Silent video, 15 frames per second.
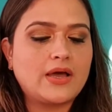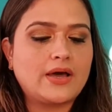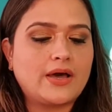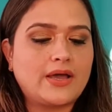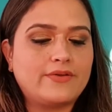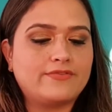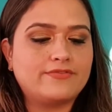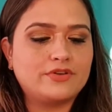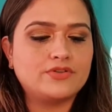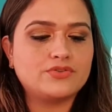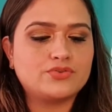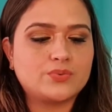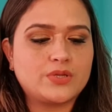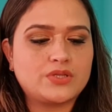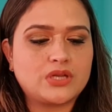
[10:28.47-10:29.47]
I will
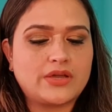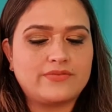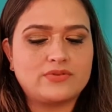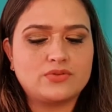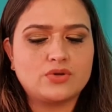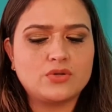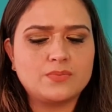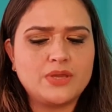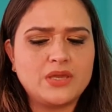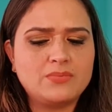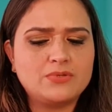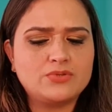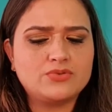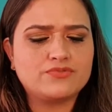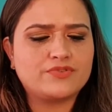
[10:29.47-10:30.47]
switch. I will not be
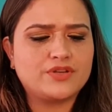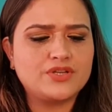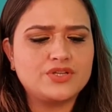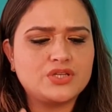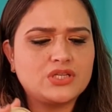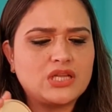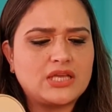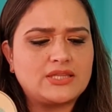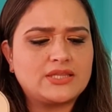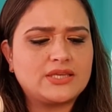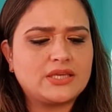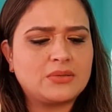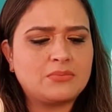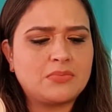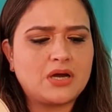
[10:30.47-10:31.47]
able to finish it, I think,
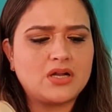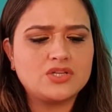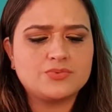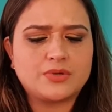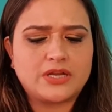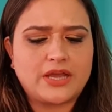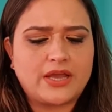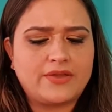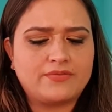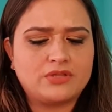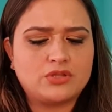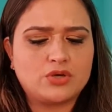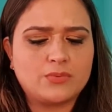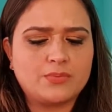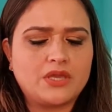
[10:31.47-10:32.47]
in March, but I will
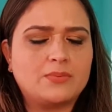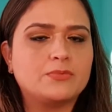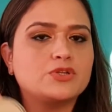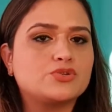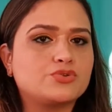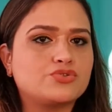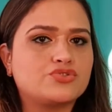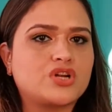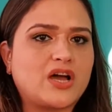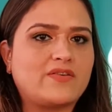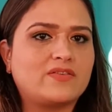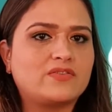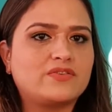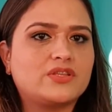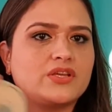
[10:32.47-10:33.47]
not be able to
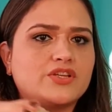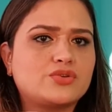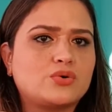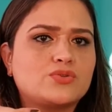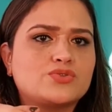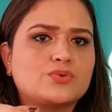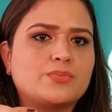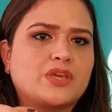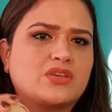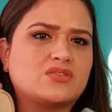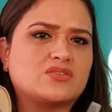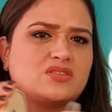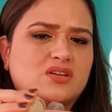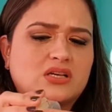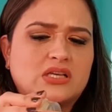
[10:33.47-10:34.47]
travel with it also because
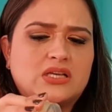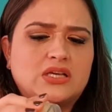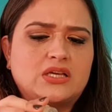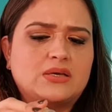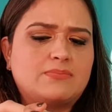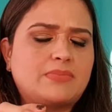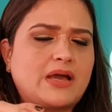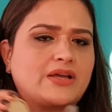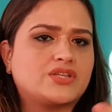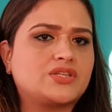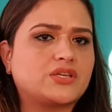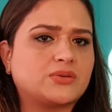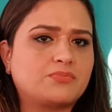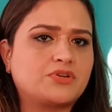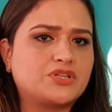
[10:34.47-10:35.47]
the
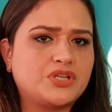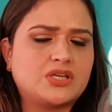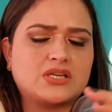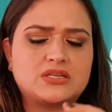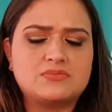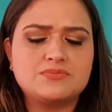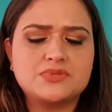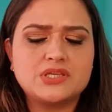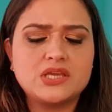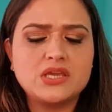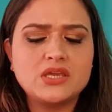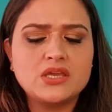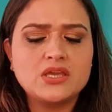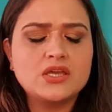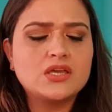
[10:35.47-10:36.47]
packaging pretty
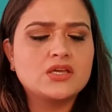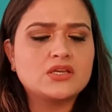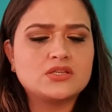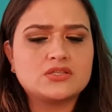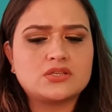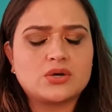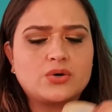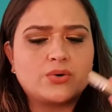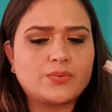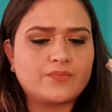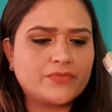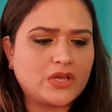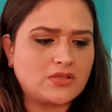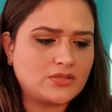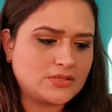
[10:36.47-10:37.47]
clumsy. So
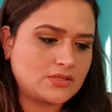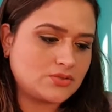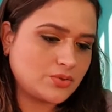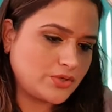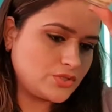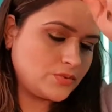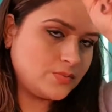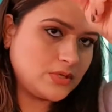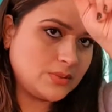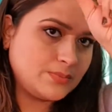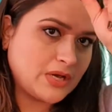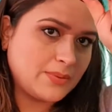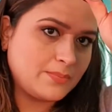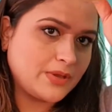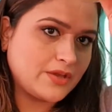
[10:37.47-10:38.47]
yeah, this is going to be
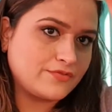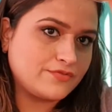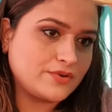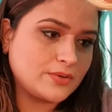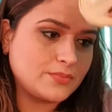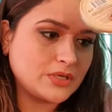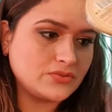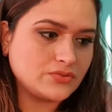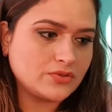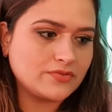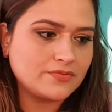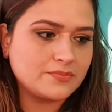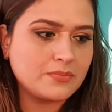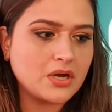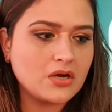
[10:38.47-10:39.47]
my pick for month of
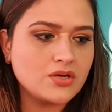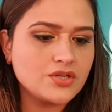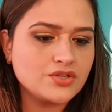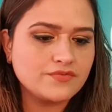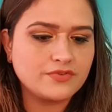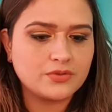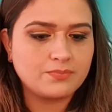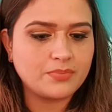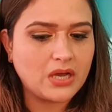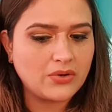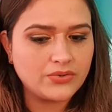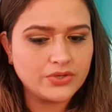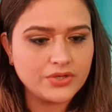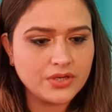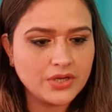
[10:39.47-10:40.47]
March for
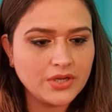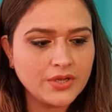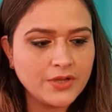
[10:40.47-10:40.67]
powder.